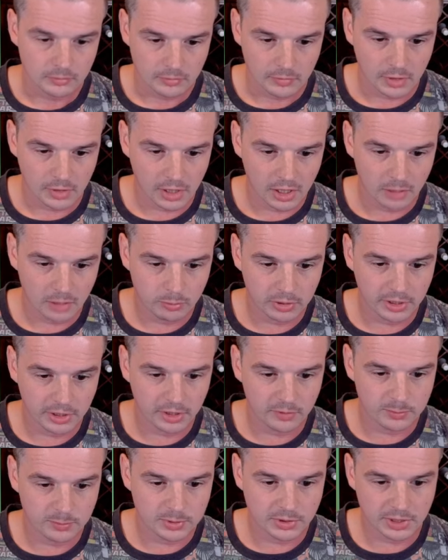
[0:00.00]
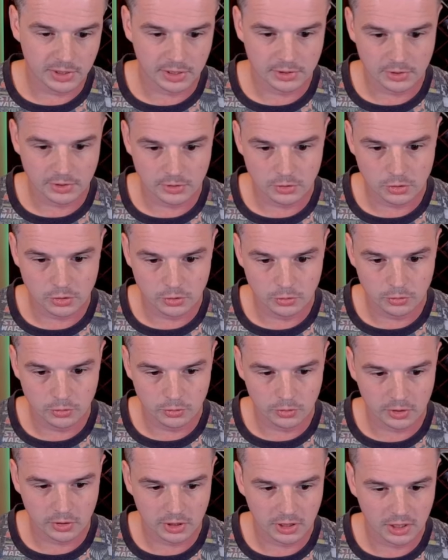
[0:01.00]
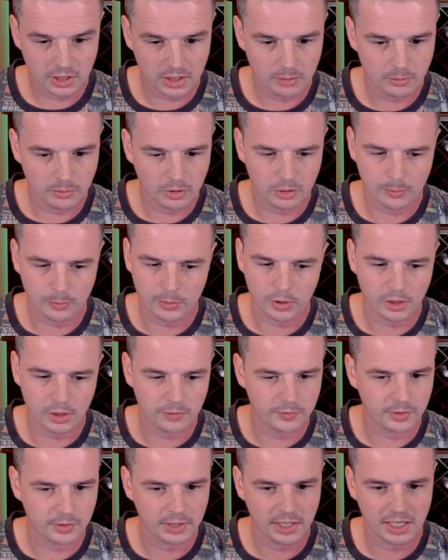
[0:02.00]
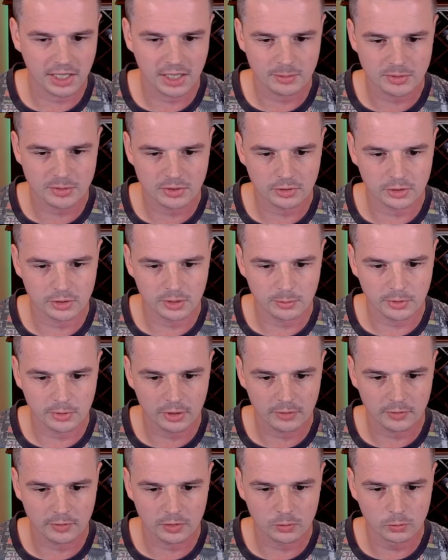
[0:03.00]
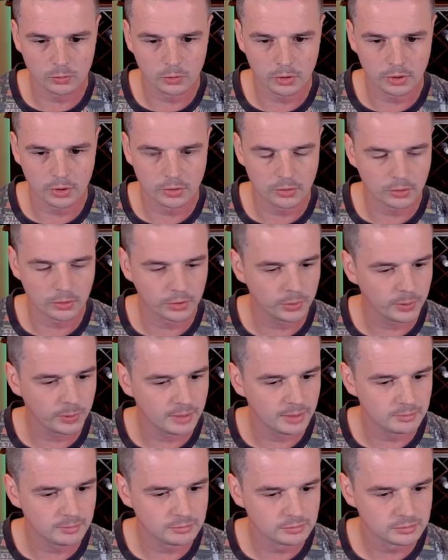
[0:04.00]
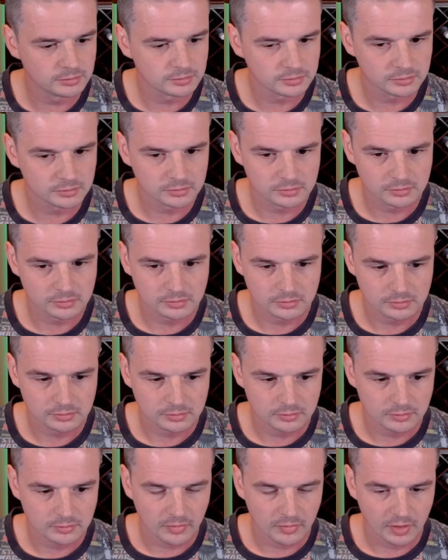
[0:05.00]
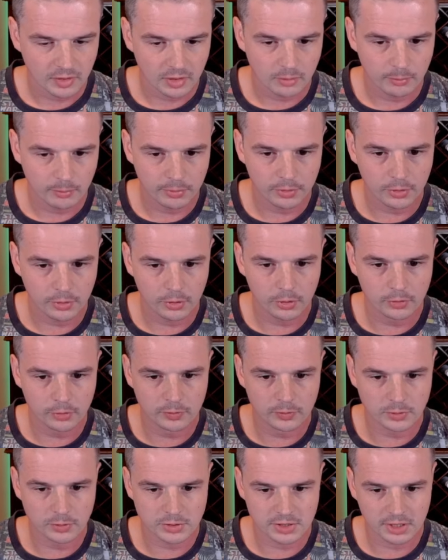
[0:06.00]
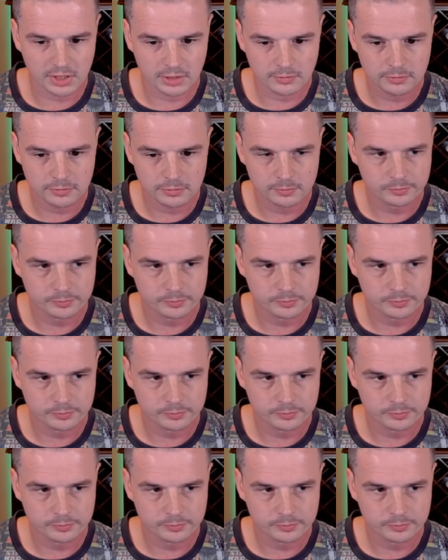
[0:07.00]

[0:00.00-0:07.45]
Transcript: And plenty of protection to calm. Oh, perfect. Absolutely perfect. Water draw you are. Beautiful stuff.